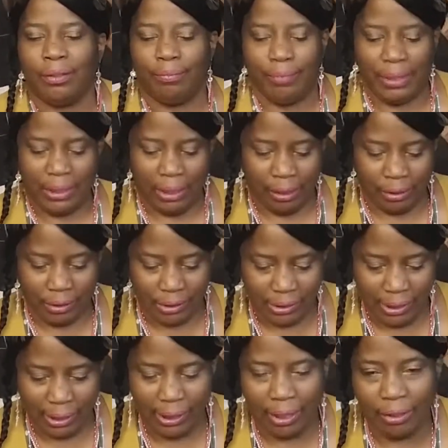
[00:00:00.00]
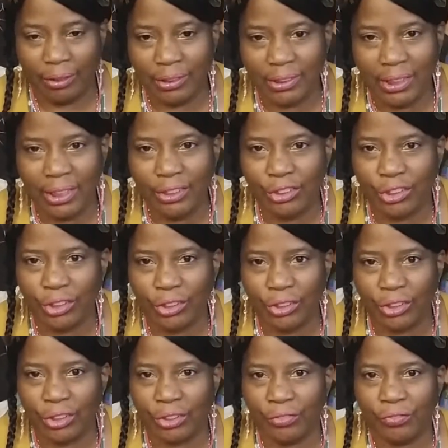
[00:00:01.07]
make our set our
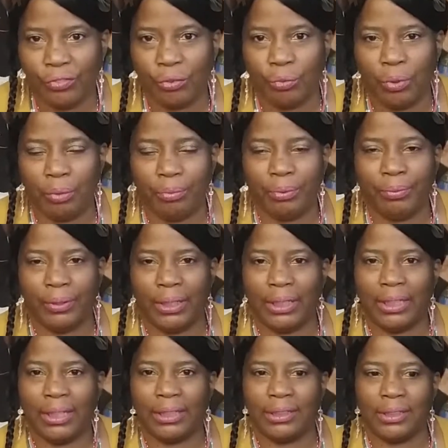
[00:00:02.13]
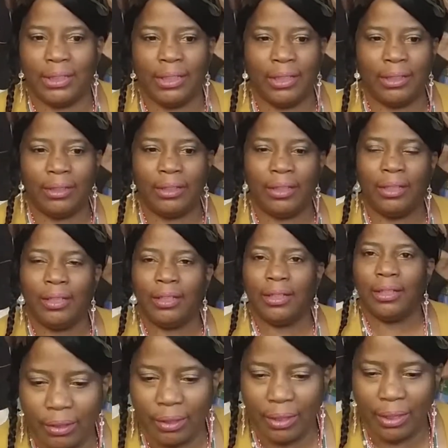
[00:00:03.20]
intentions for what we want to get done.
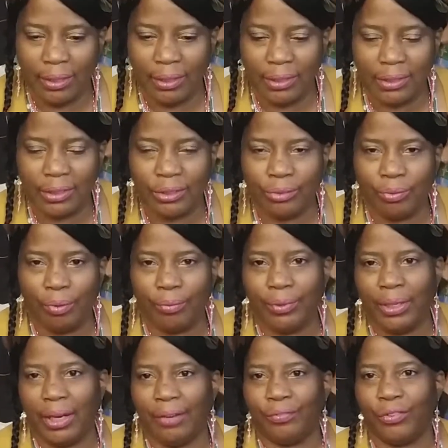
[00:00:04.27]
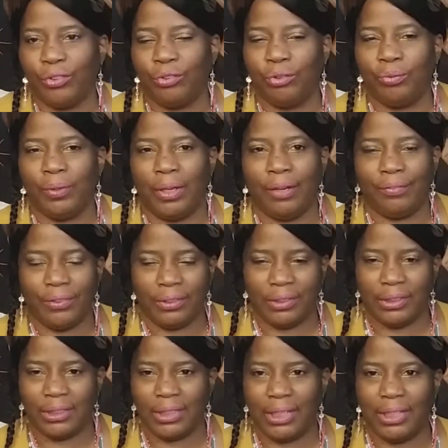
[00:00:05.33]
And this is what we have to do. We have to
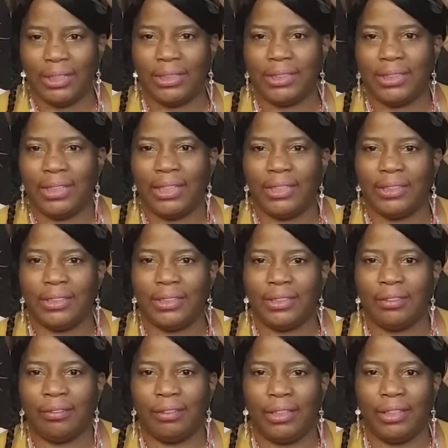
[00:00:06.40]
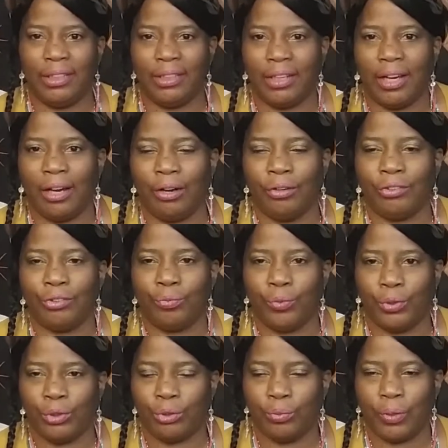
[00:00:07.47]
just kind of stand still in our
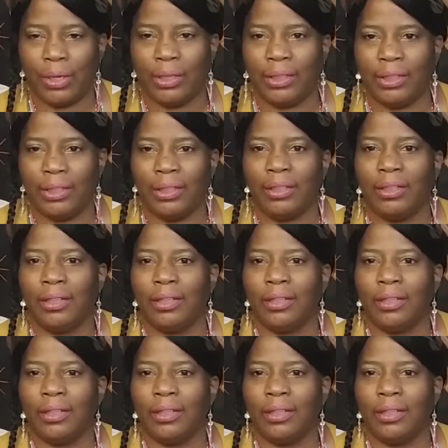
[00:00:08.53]
spirituality